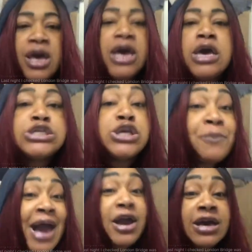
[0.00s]
So I'm
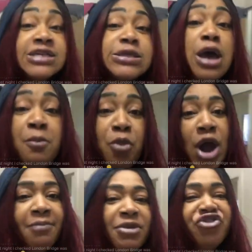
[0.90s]
going to be some
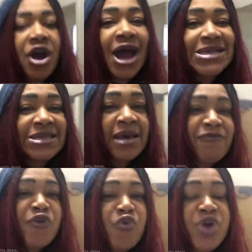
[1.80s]
boy, my draws them
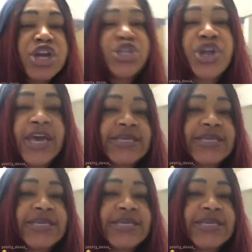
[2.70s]
for wear today.